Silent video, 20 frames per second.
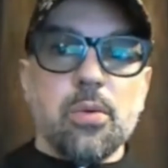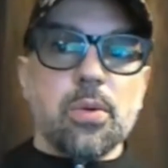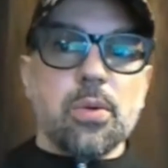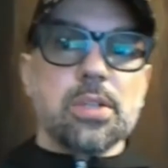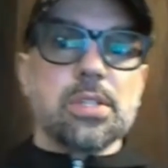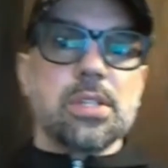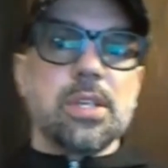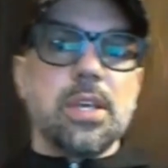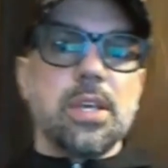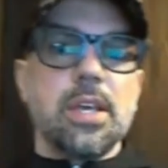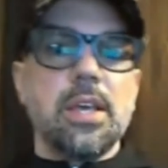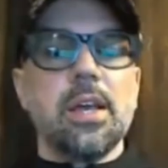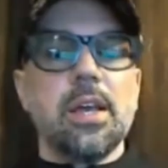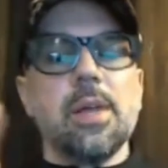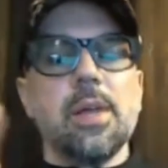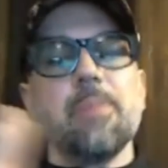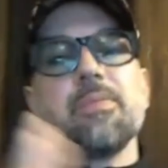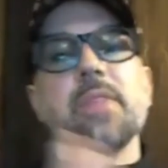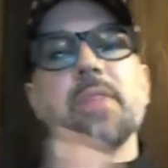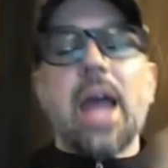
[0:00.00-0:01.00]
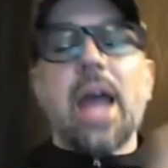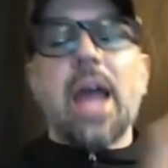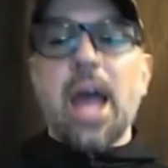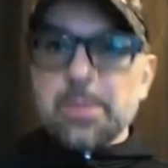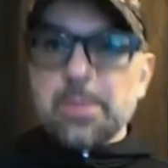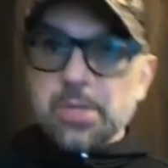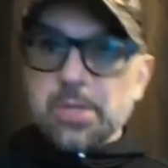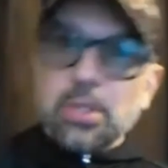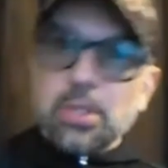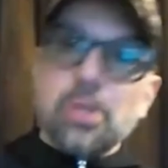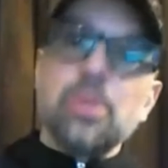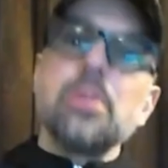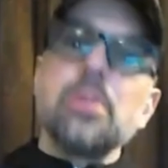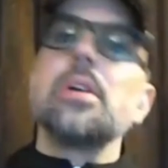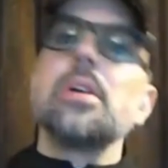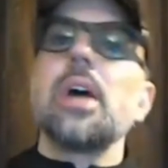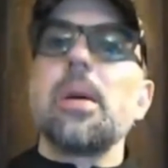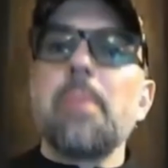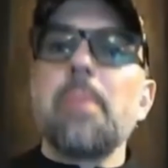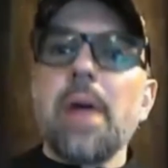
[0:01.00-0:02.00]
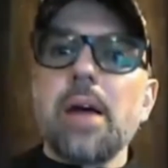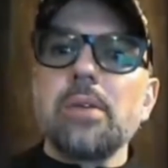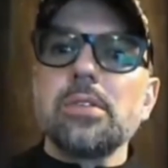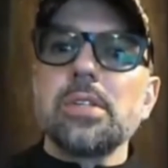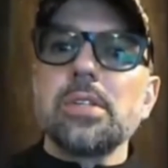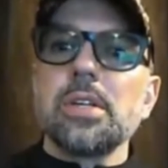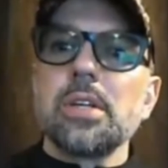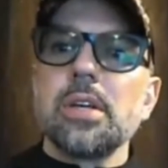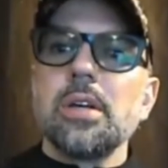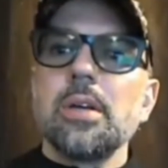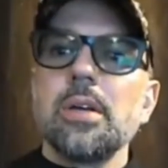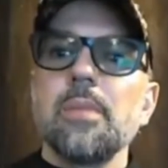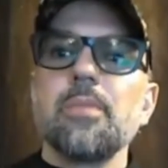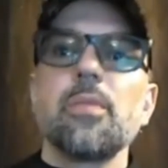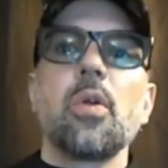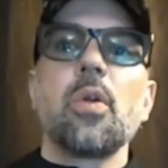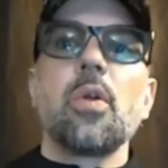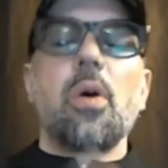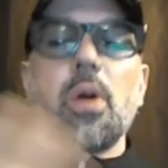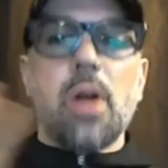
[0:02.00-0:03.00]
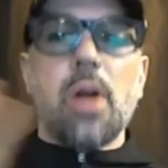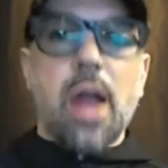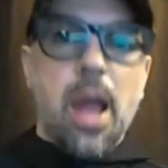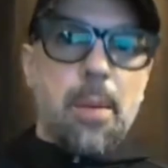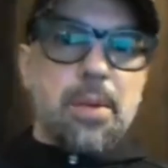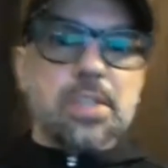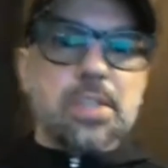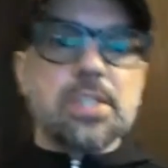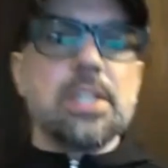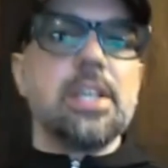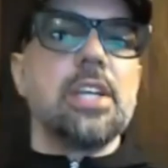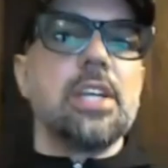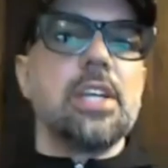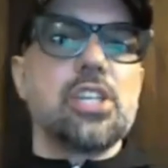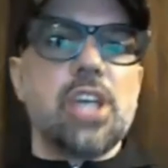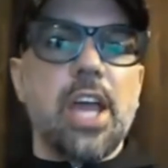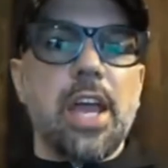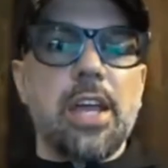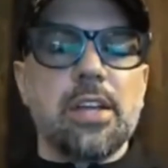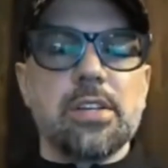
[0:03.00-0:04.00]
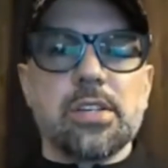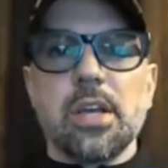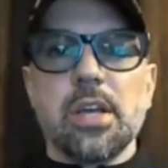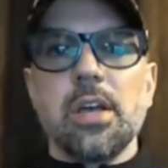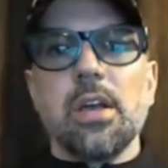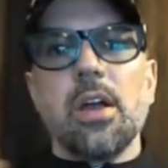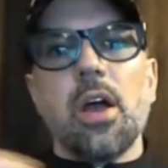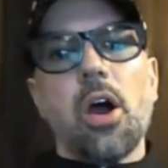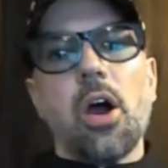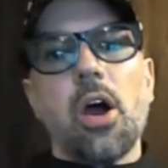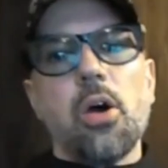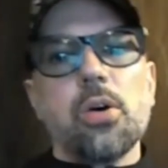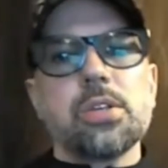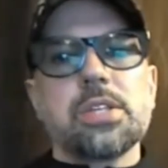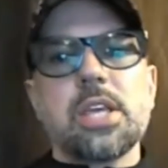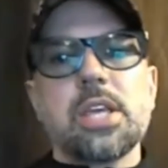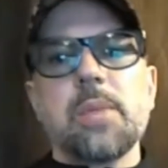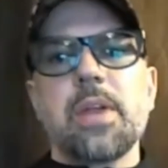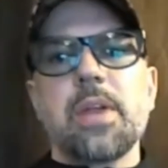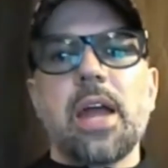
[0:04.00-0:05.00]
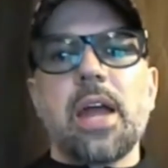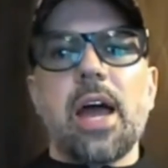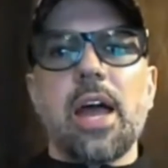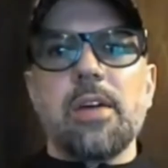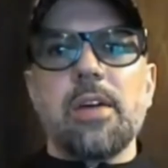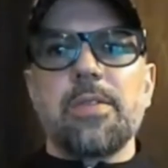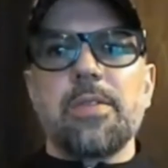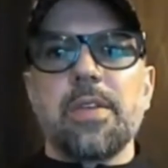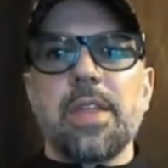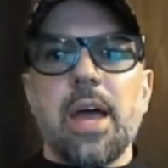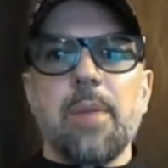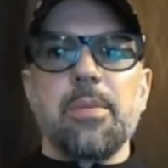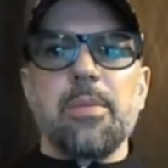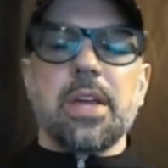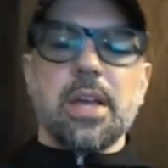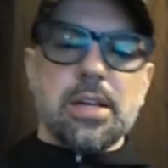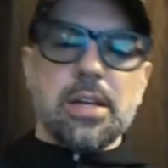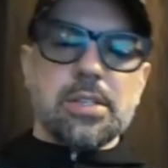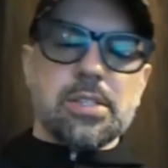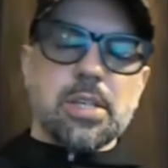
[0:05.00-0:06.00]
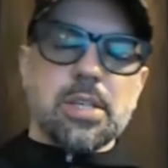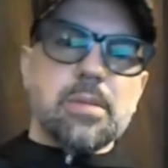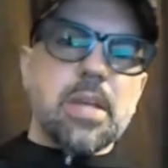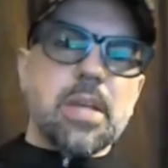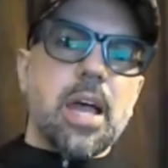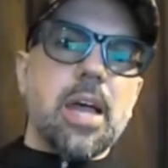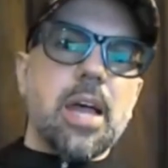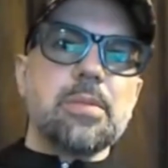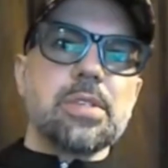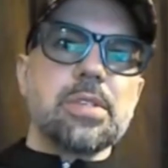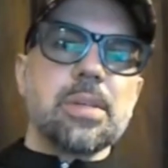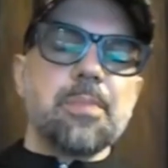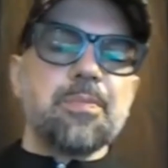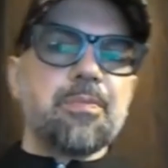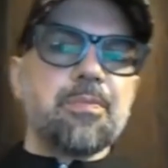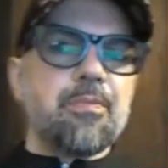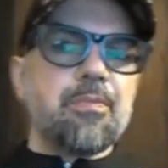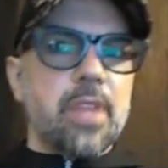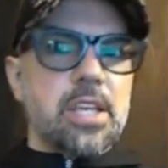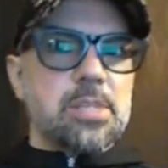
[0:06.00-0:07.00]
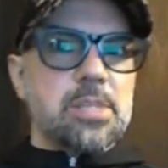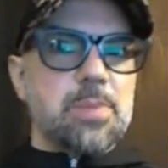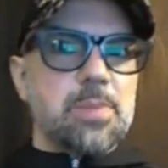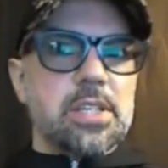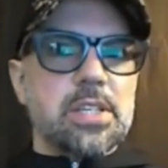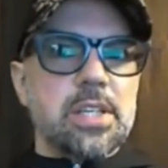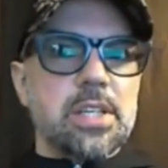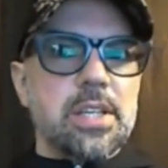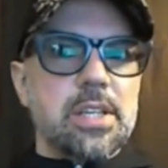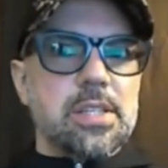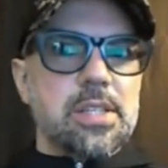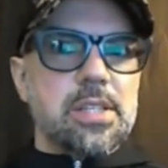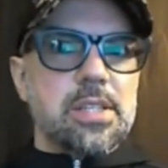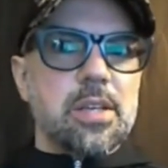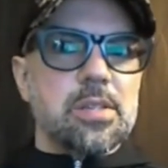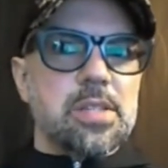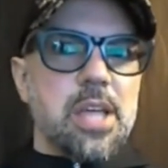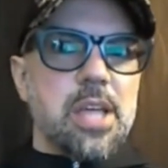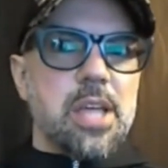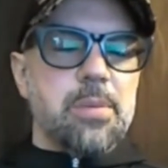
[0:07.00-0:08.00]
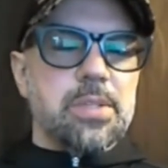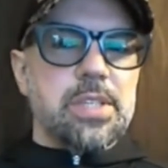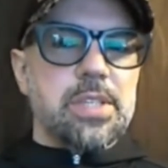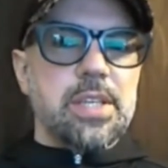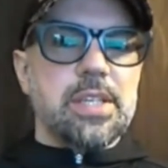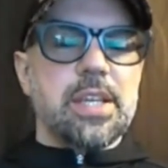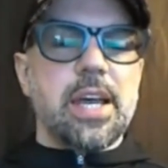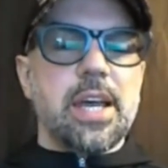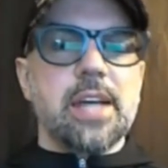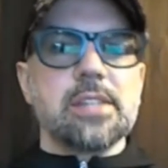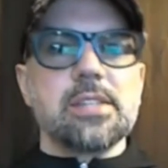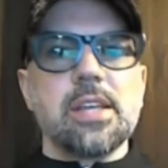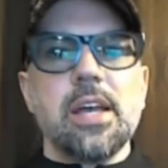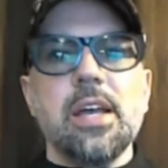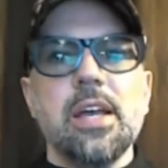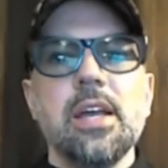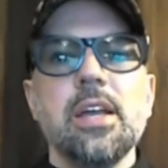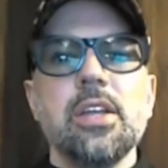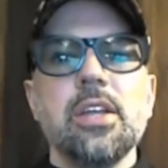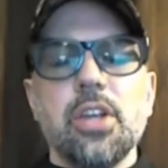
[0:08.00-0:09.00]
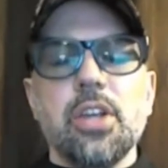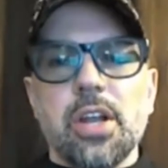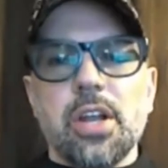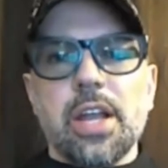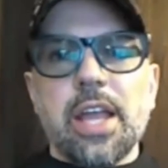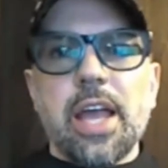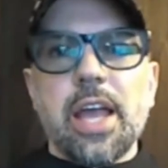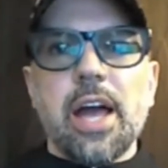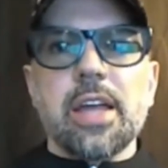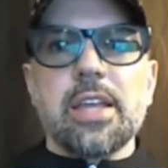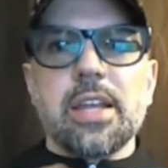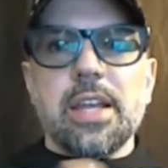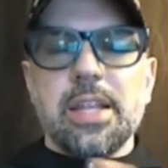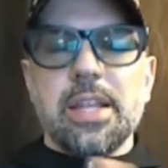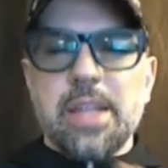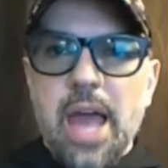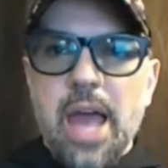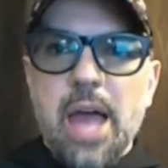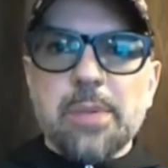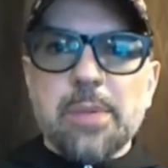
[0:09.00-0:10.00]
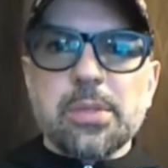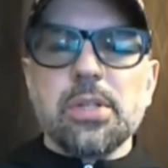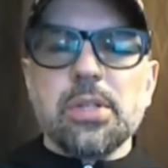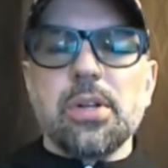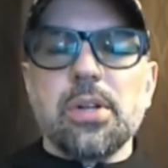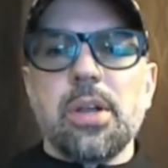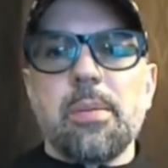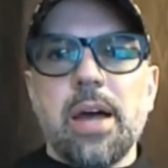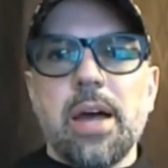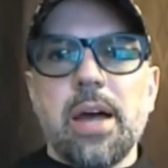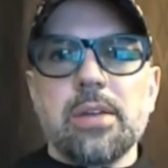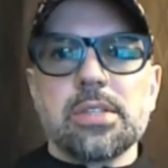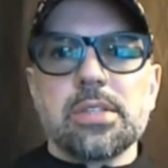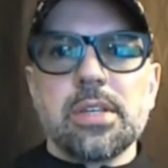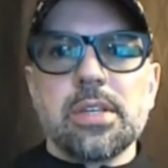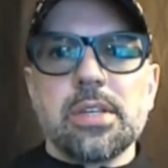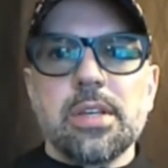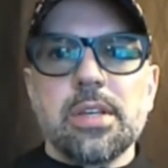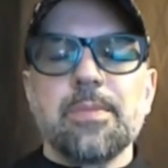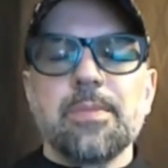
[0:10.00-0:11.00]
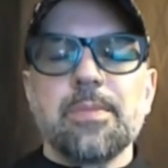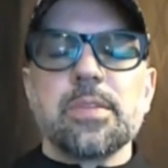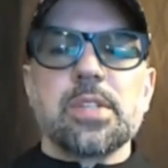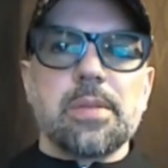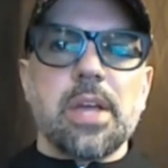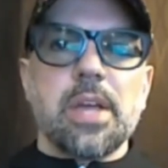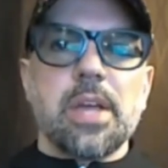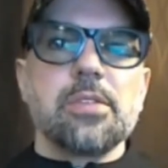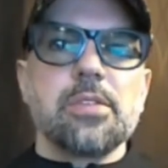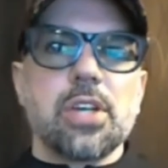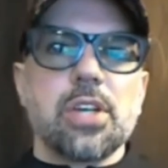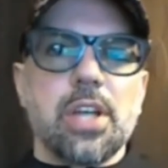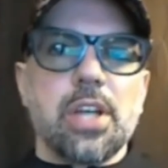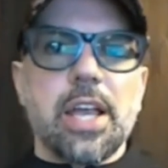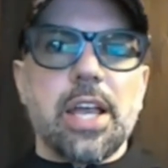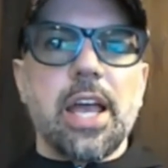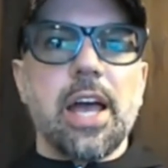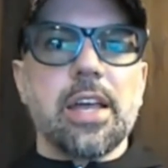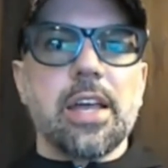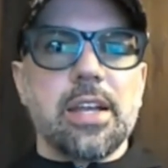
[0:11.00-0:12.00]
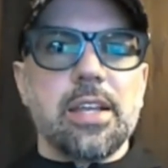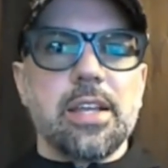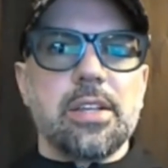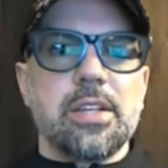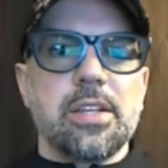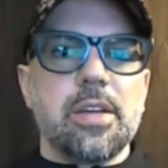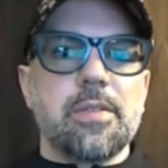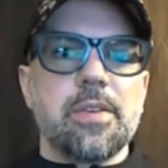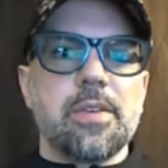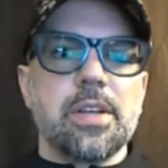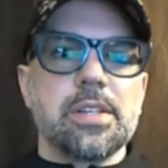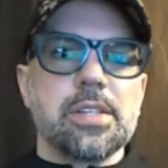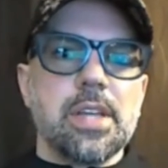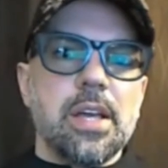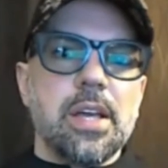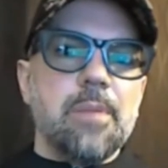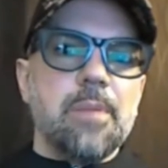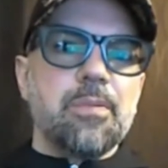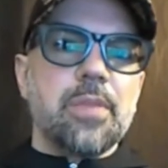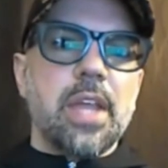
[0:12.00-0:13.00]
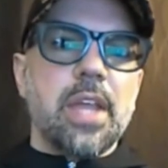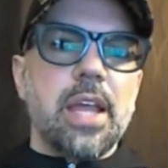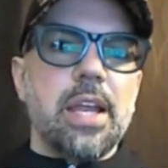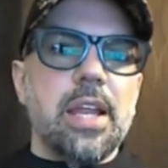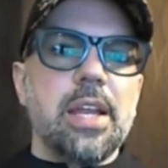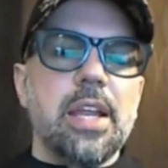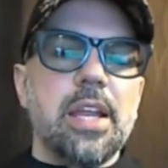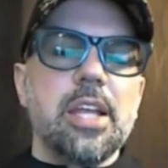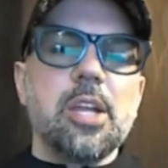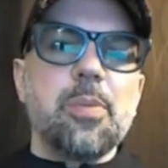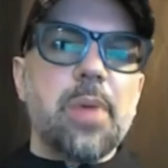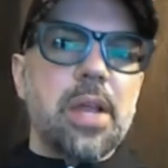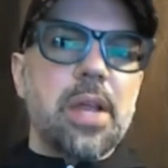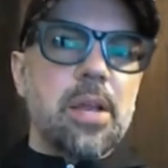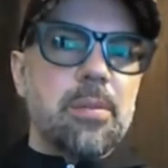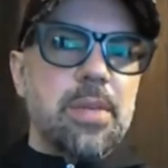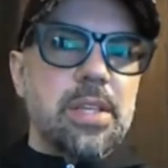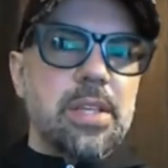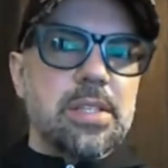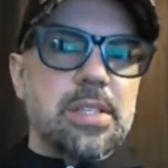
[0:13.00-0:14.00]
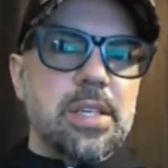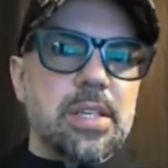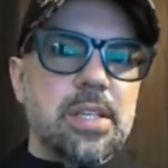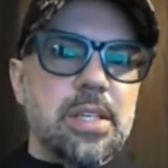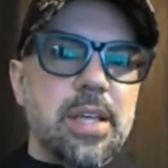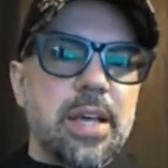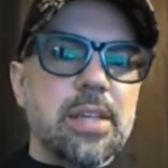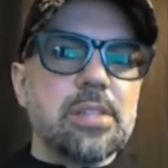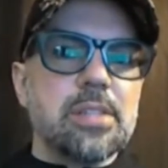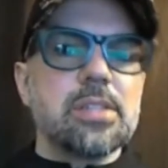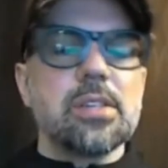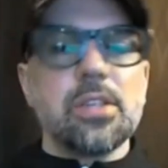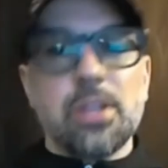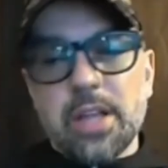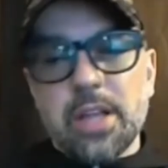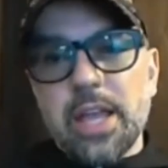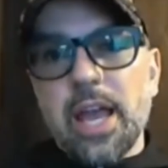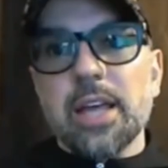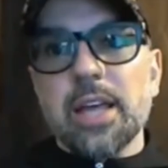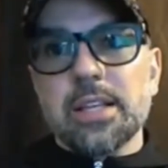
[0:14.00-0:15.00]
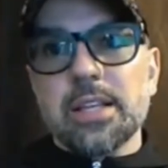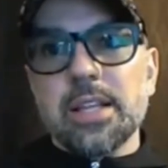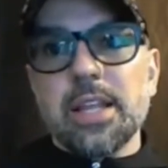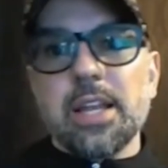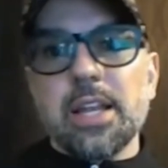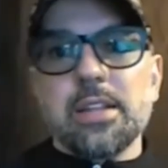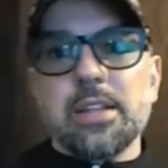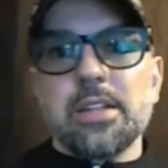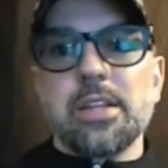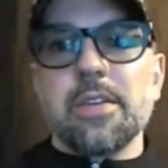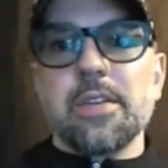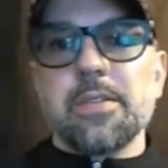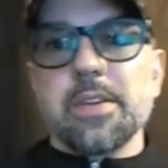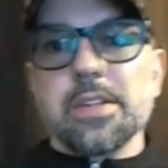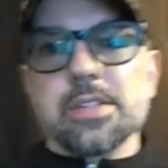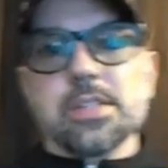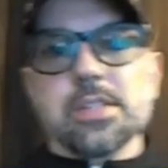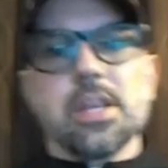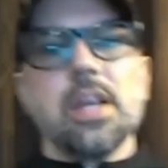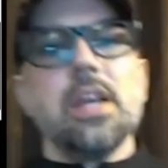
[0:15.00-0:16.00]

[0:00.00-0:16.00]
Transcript: What's the absolute amount or how much did it change? Always keep an eye out for that, because sometimes, especially in the single sample t-test, you're going to calculate the absolute amounts. Sometimes you're going to calculate the difference. In an independent means t-test, you're calculating the difference.